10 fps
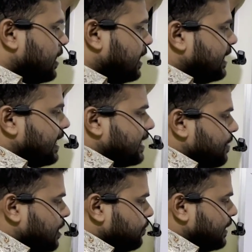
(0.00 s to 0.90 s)
In data
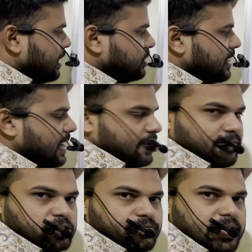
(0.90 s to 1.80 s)
manipulation
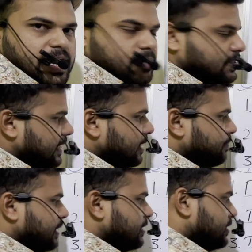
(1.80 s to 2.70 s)
language, we have
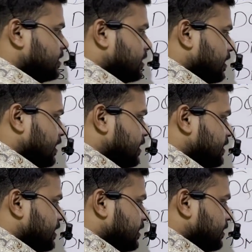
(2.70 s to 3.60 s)
statements
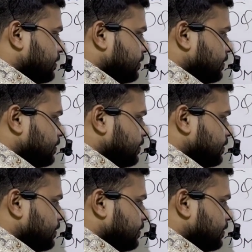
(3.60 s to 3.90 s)
insert,